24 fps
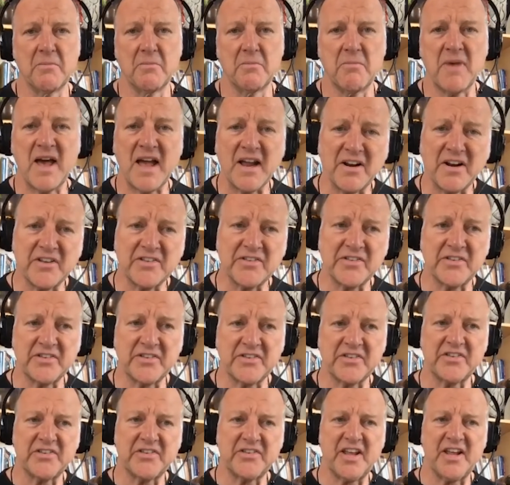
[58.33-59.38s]
Magnuson
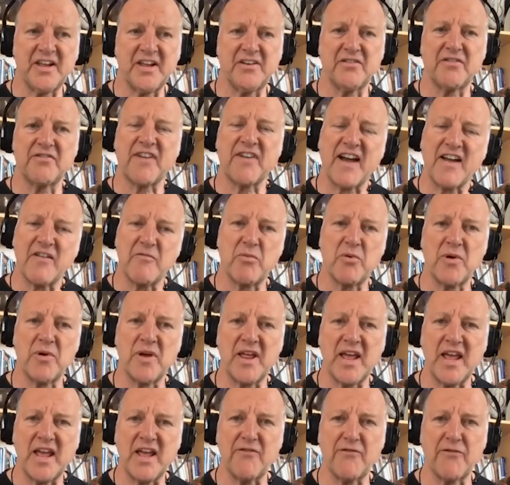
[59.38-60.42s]
sustained a
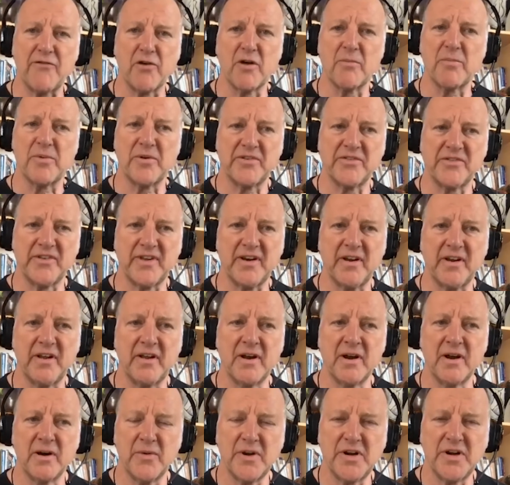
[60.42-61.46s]
5.84%
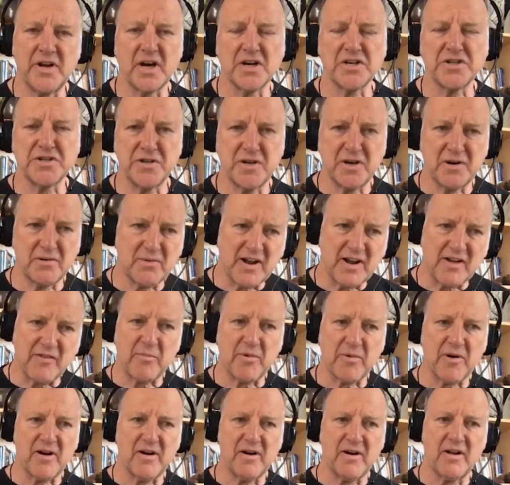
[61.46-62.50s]
reduction in
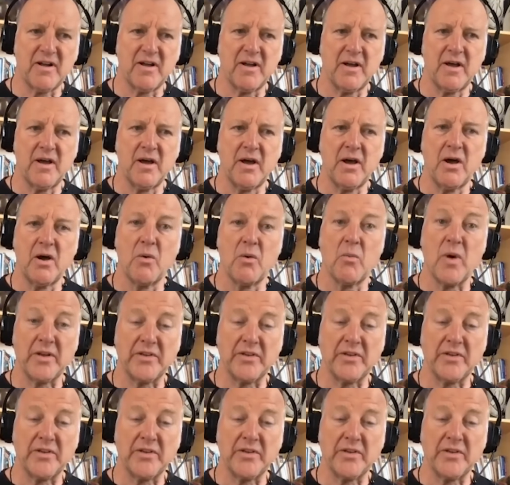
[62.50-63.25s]
RevPAR, while